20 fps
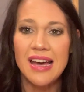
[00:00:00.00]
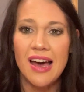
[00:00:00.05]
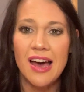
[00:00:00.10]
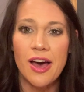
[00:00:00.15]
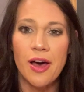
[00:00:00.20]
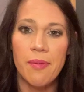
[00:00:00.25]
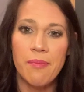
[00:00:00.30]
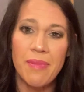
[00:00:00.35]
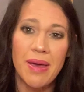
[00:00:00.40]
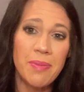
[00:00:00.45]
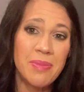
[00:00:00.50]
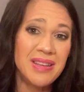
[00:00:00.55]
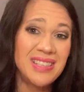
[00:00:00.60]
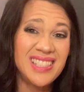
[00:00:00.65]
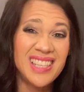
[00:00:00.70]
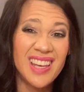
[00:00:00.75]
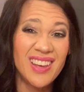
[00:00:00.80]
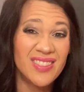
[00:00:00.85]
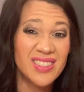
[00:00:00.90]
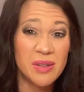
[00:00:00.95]
Um, maybe
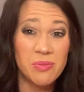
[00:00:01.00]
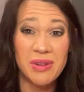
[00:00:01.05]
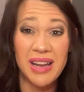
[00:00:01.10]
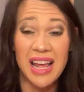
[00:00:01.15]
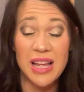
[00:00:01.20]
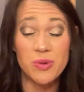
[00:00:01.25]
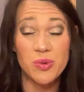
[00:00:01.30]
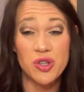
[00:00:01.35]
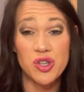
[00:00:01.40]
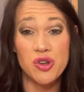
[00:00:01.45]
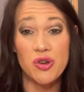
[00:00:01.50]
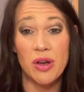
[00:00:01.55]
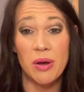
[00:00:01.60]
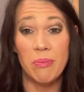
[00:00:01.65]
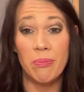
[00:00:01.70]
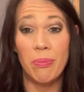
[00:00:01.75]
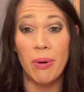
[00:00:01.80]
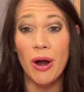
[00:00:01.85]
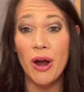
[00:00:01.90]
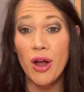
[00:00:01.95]
see if someone has one you
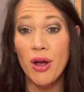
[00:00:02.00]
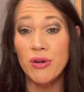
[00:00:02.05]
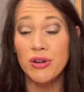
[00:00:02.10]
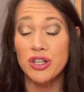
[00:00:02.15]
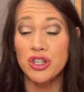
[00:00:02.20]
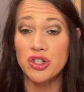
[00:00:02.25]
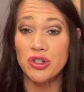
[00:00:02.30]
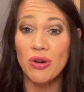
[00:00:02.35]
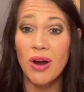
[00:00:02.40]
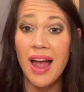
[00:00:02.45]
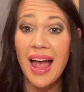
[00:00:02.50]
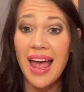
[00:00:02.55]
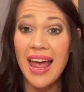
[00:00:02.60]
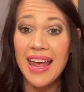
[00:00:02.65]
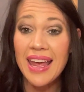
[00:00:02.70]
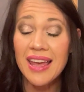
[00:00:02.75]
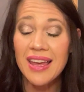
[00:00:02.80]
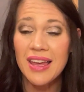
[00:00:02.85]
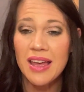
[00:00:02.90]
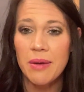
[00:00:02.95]
can borrow to try.